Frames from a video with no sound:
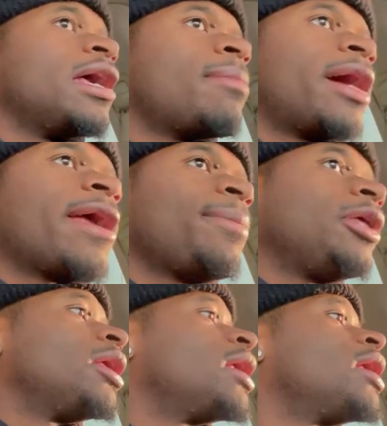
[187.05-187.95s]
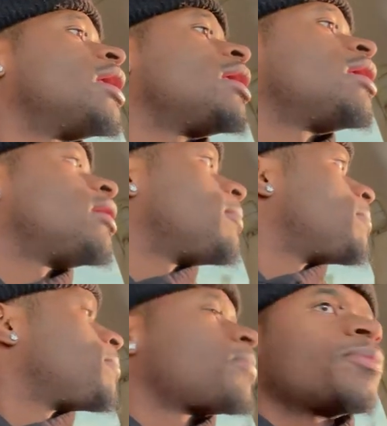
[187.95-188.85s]
in Miami and
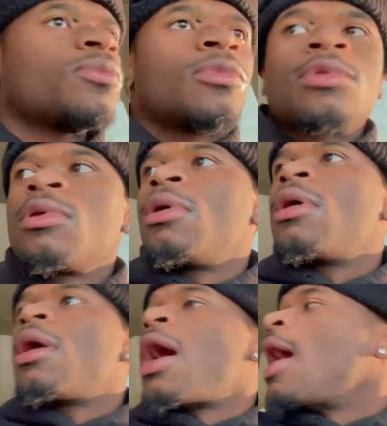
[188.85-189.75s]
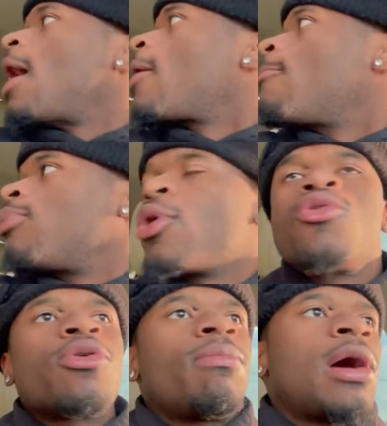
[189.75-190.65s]
I had
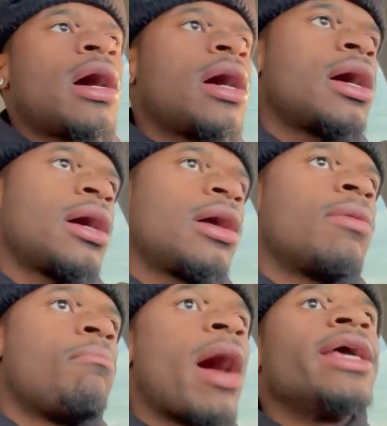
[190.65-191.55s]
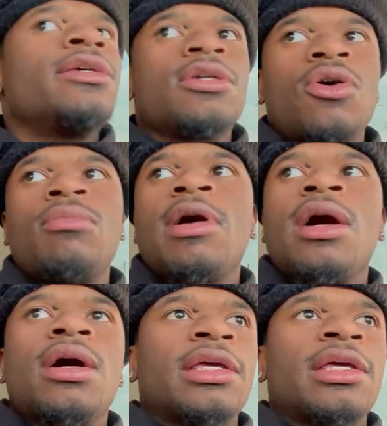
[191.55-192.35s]
broke my mic on my